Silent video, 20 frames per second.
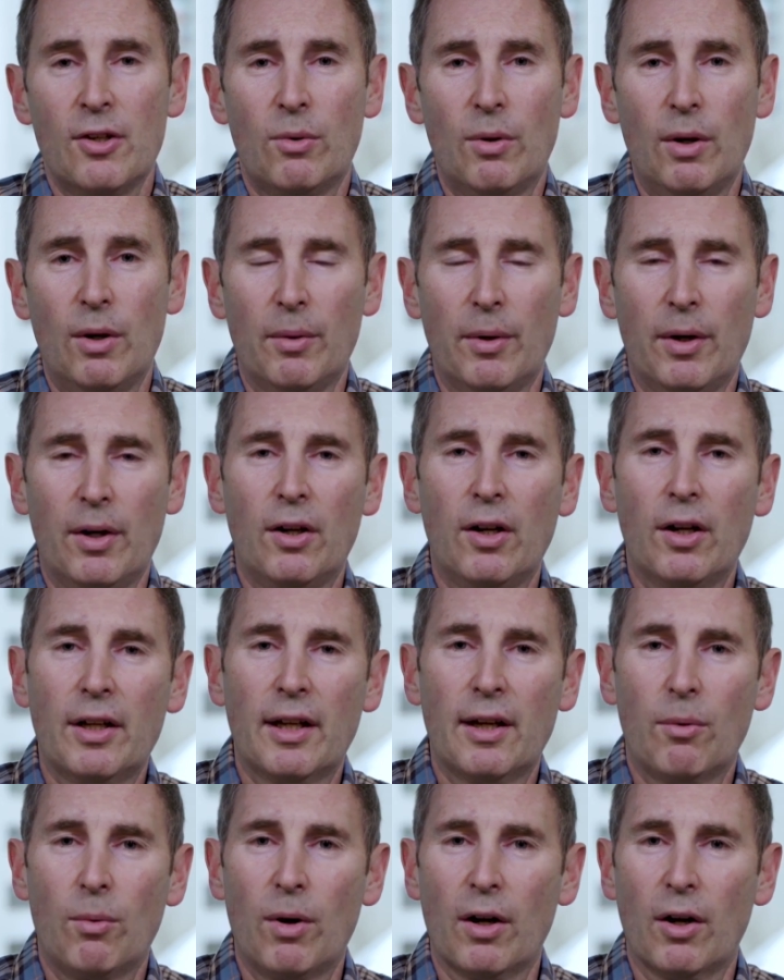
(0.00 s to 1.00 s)
where we were
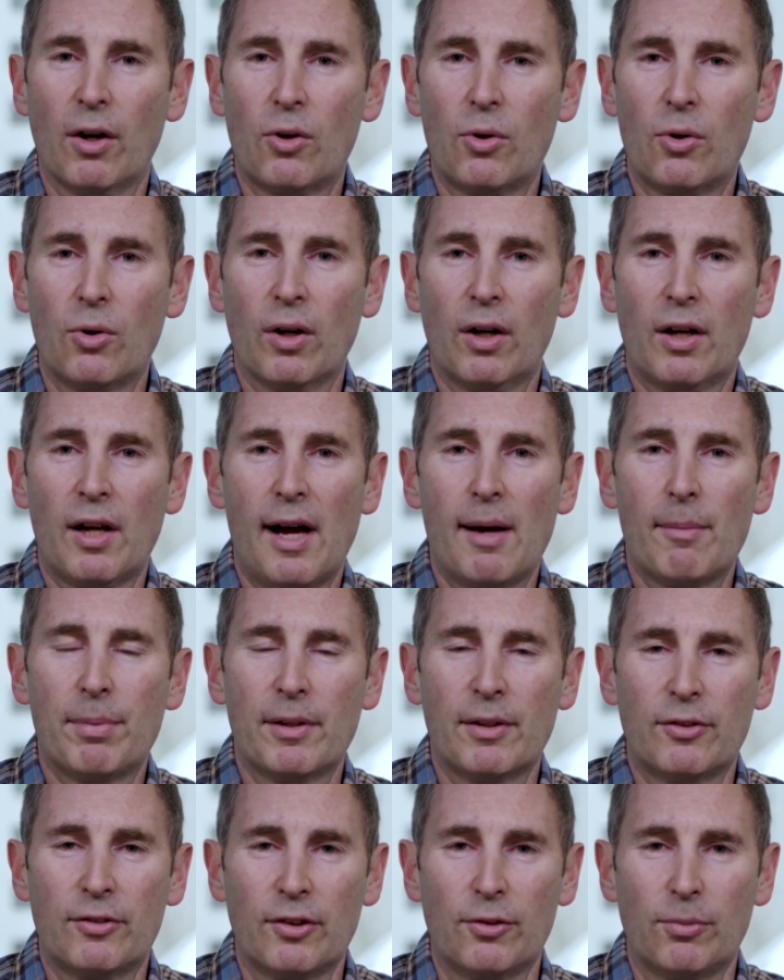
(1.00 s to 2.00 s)
looking at what our core
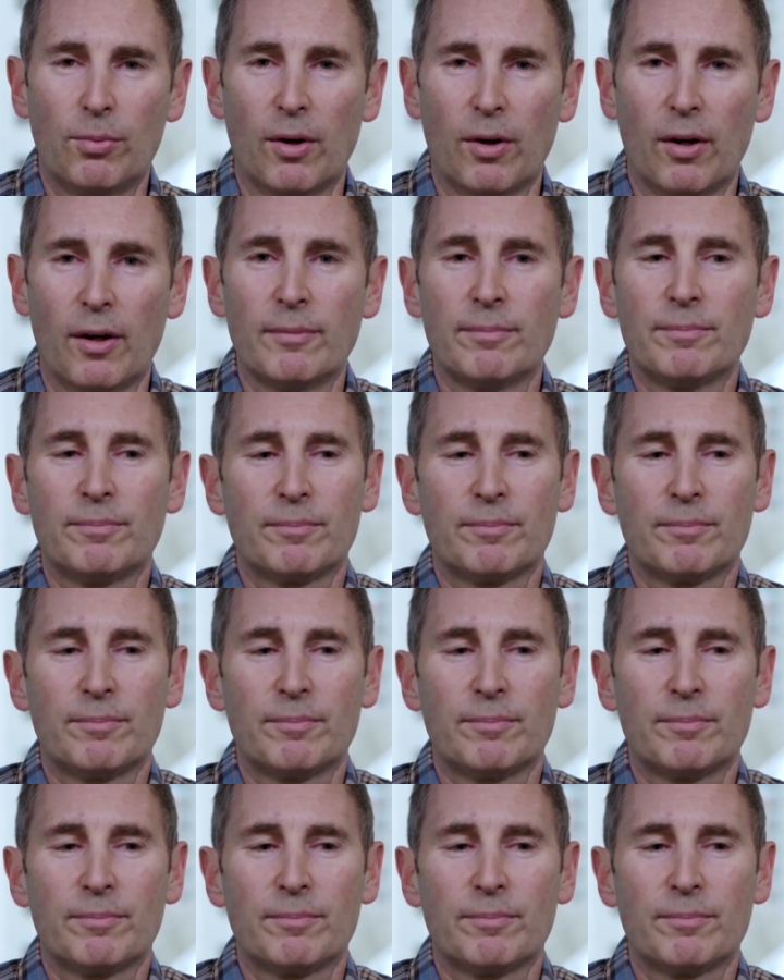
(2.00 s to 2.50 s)
competencies were.